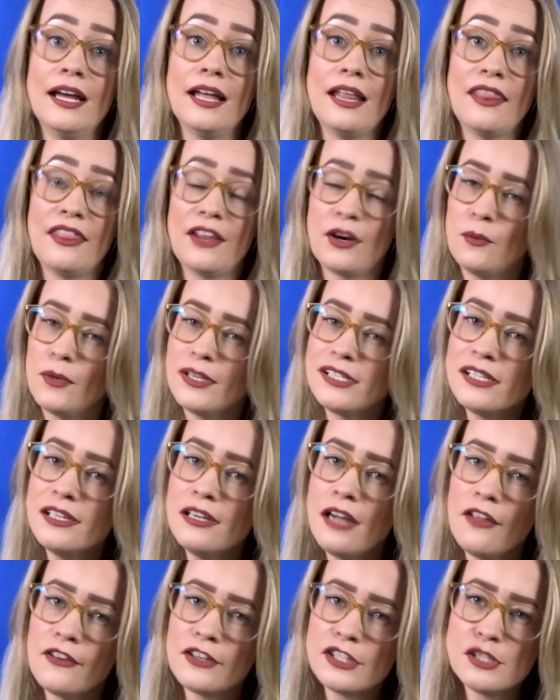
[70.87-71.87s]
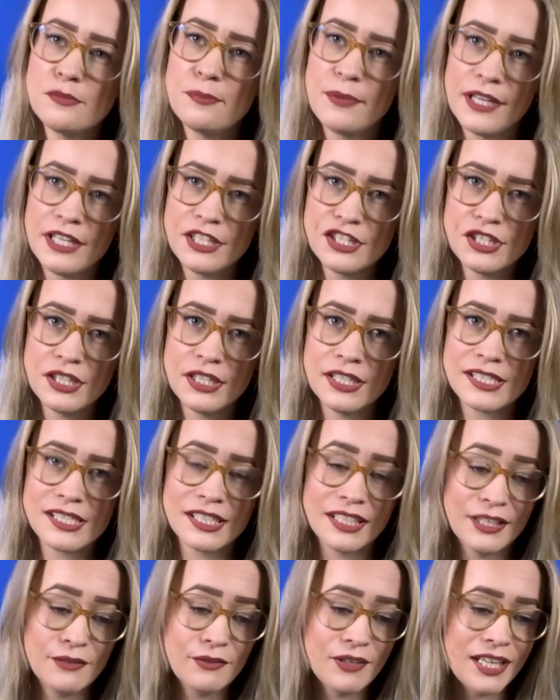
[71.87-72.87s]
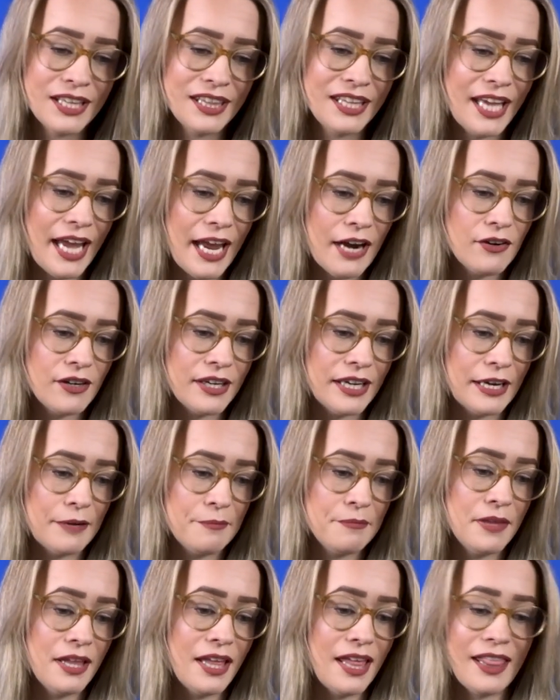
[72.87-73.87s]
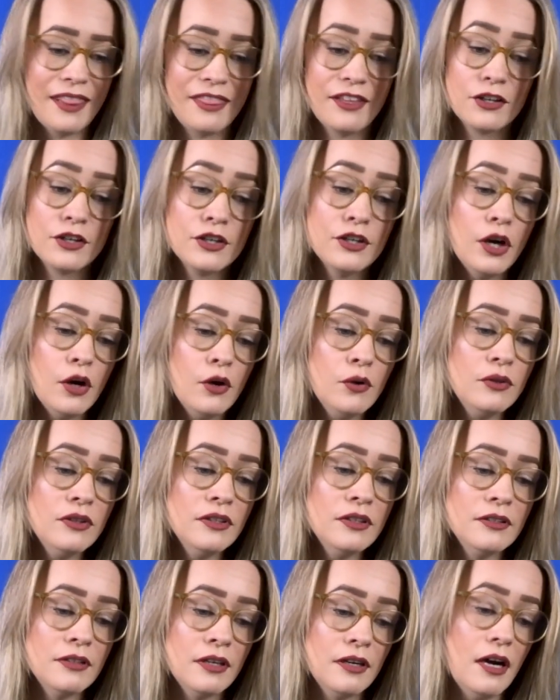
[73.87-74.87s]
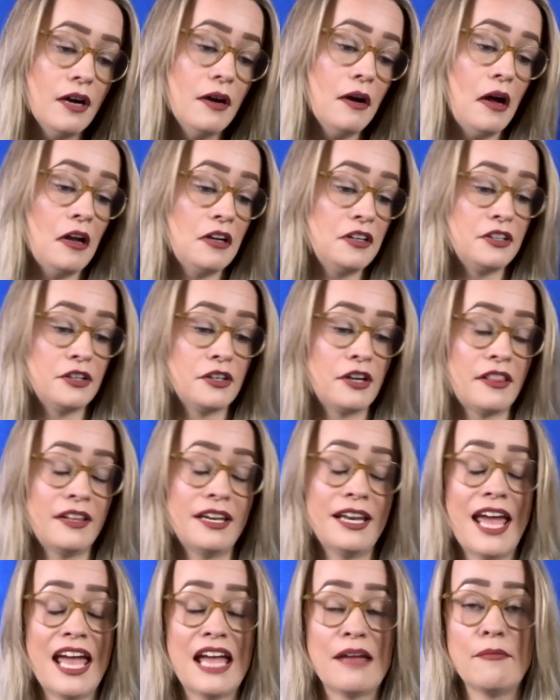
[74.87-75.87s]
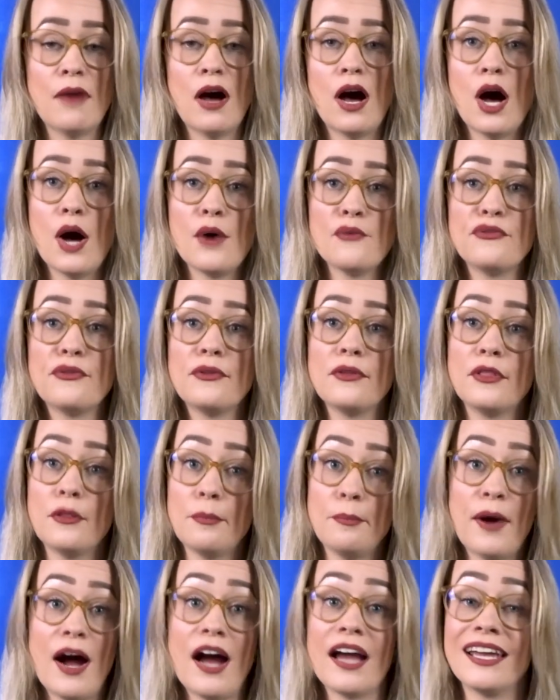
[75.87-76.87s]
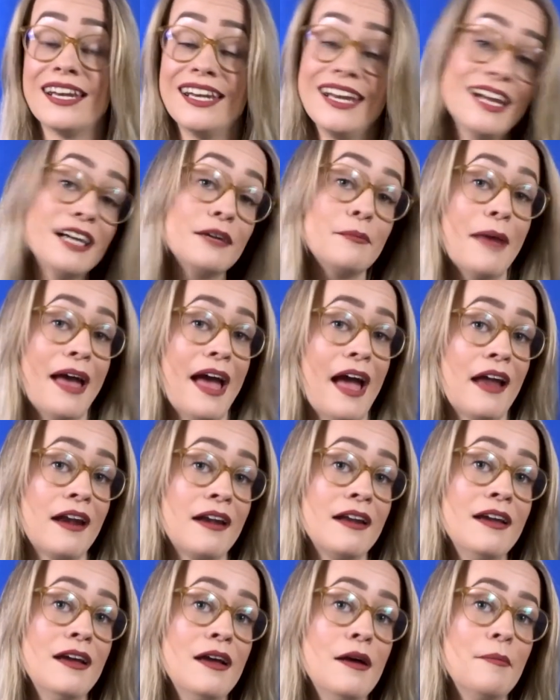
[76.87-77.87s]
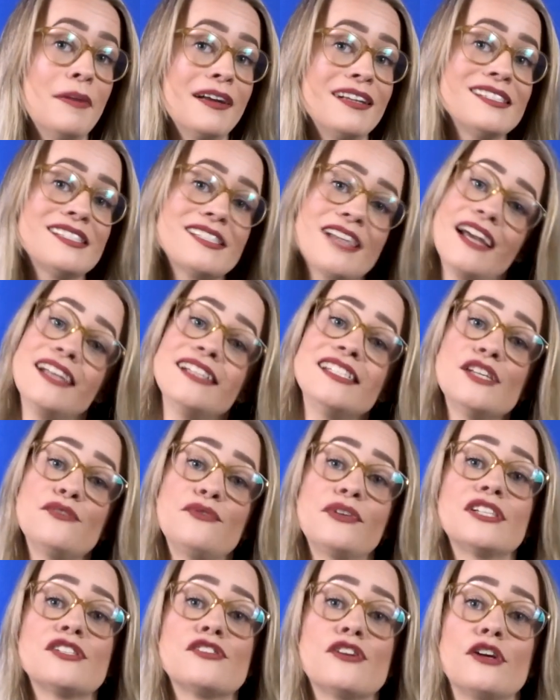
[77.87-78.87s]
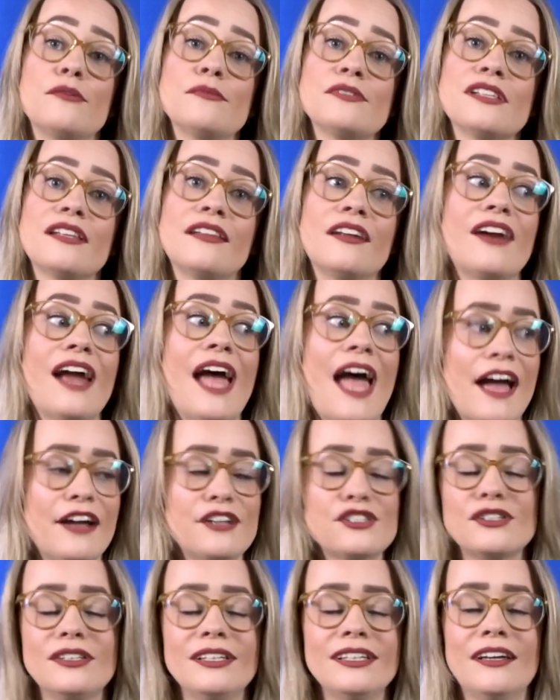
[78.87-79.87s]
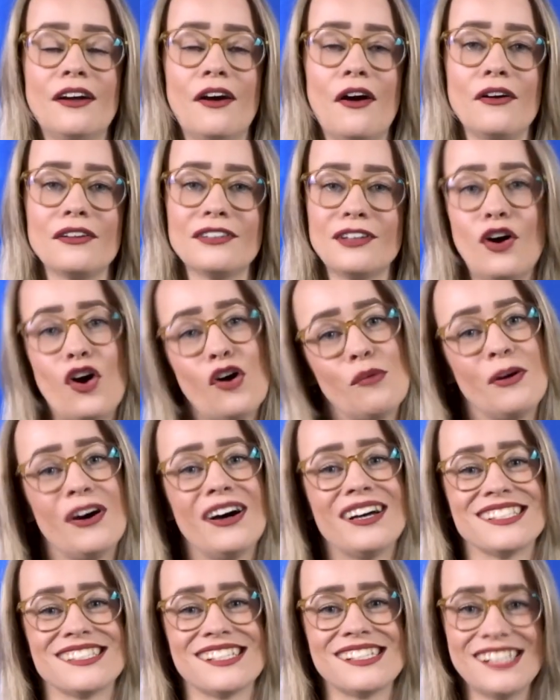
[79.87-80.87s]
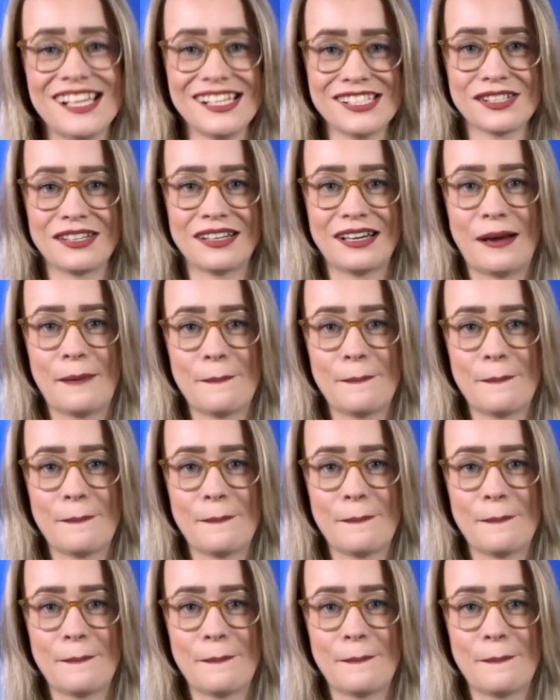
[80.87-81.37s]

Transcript: there was another species living in the area. They're known under the name of the pioneer man, but in scientific terms, they're actually called Homo Antecessor.